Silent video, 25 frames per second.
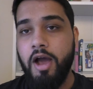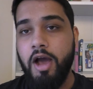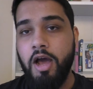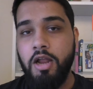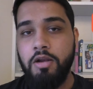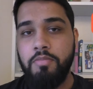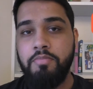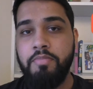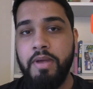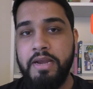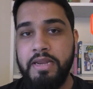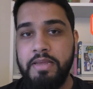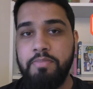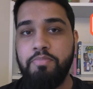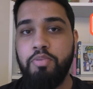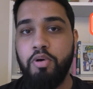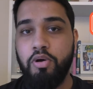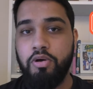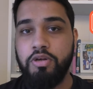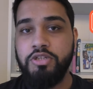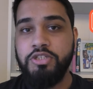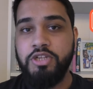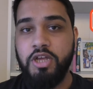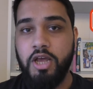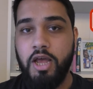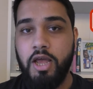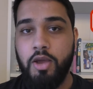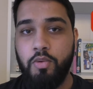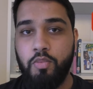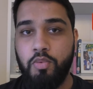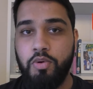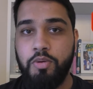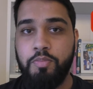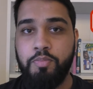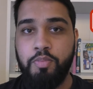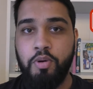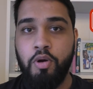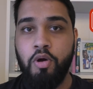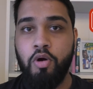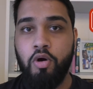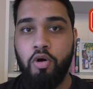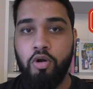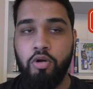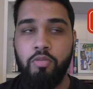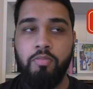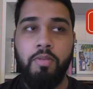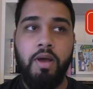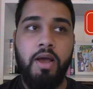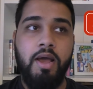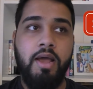aren't many books I would put
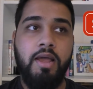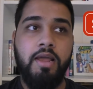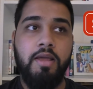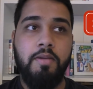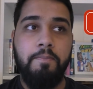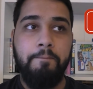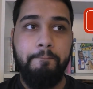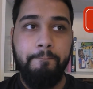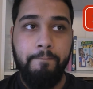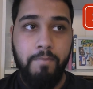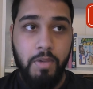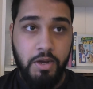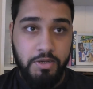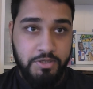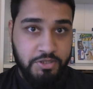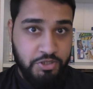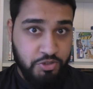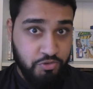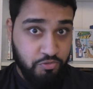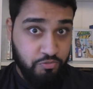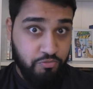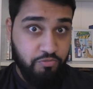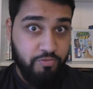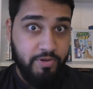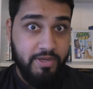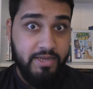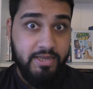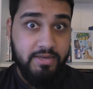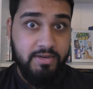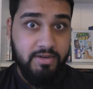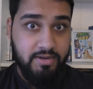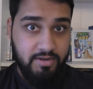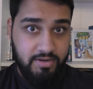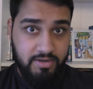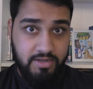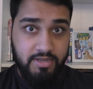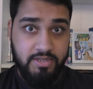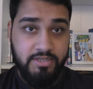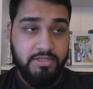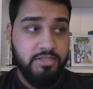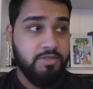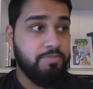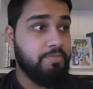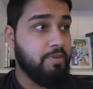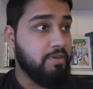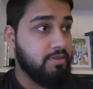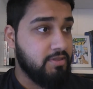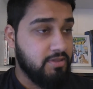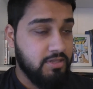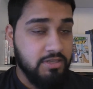on my must-read list,
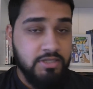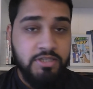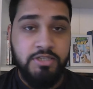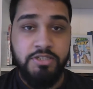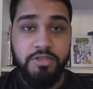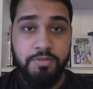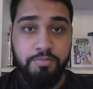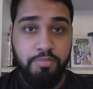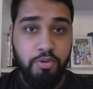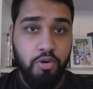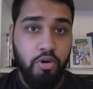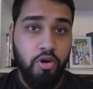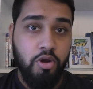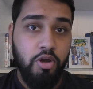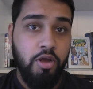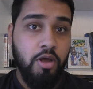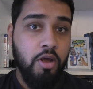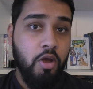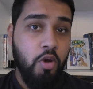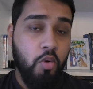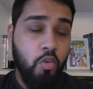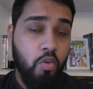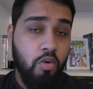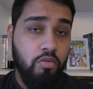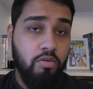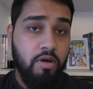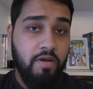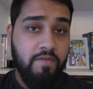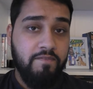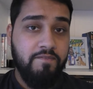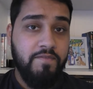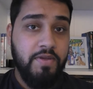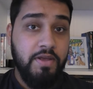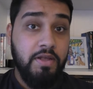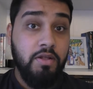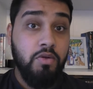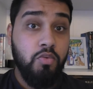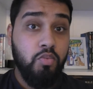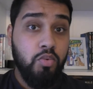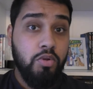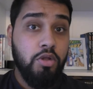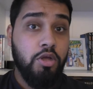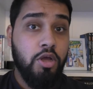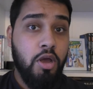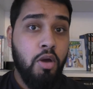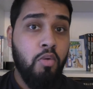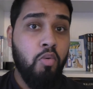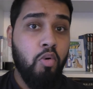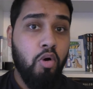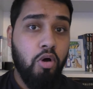but this is a book where I feel will
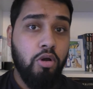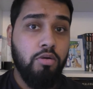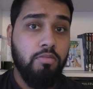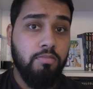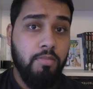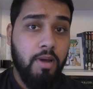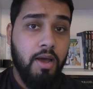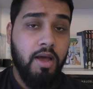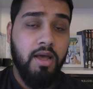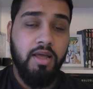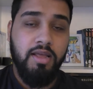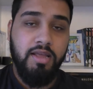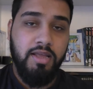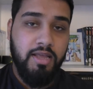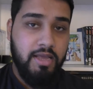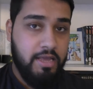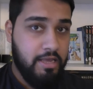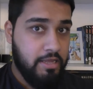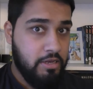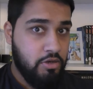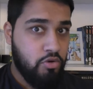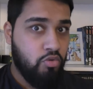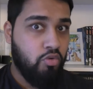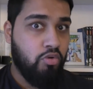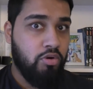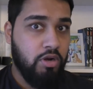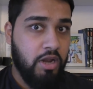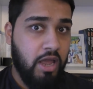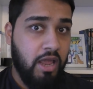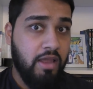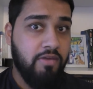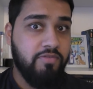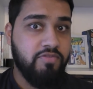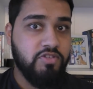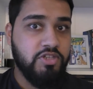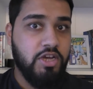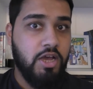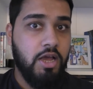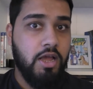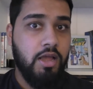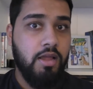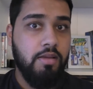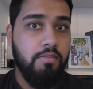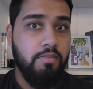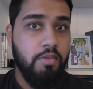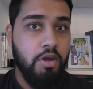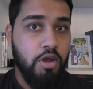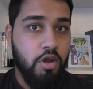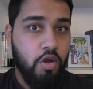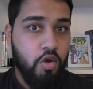go on my in your lifetime